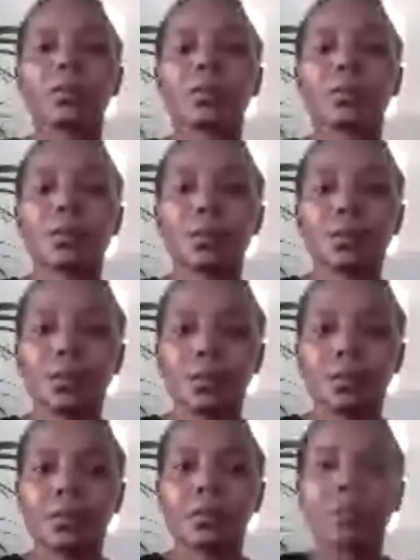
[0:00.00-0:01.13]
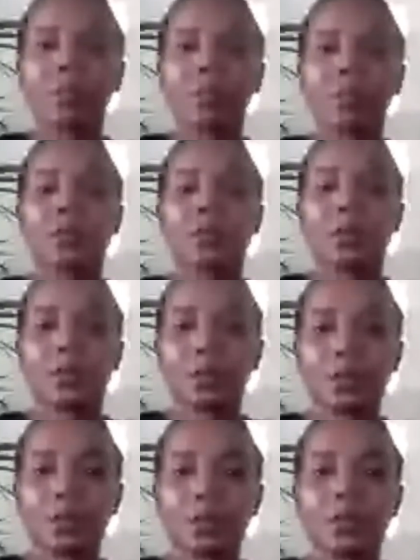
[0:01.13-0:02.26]

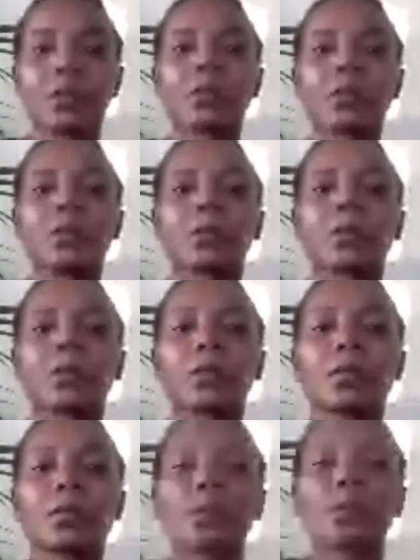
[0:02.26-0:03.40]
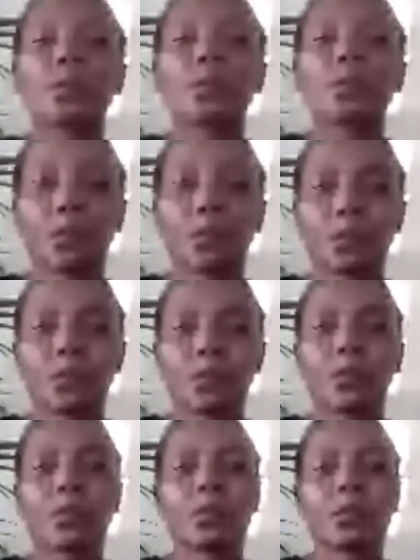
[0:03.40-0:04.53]

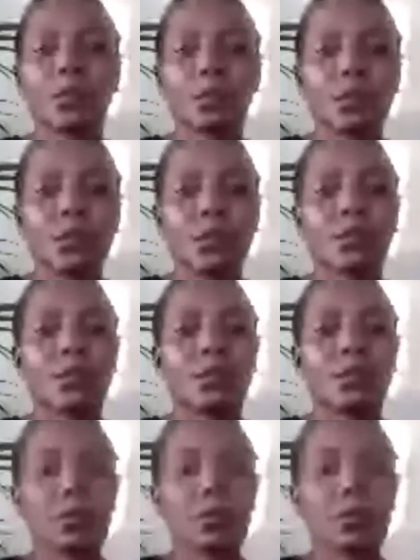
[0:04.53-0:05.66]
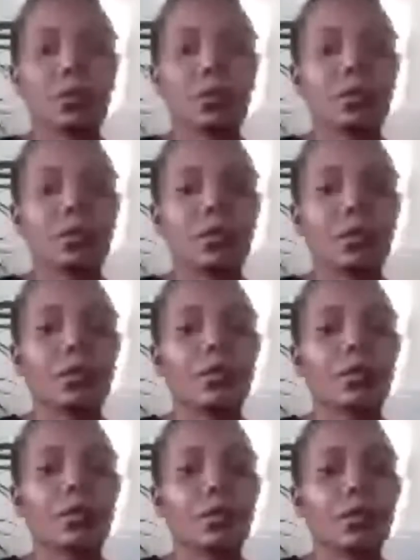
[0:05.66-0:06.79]

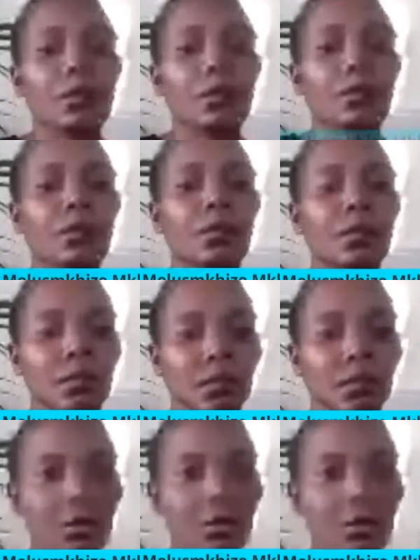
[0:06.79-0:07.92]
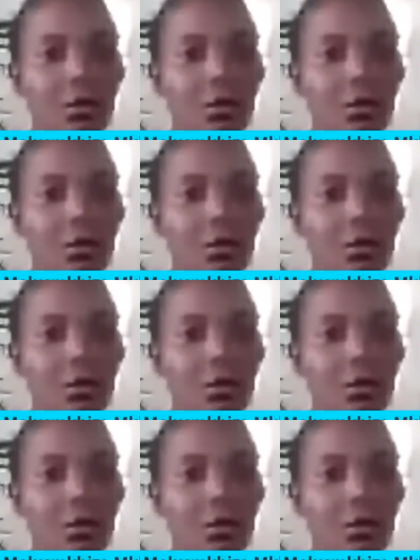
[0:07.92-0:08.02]
[no speech]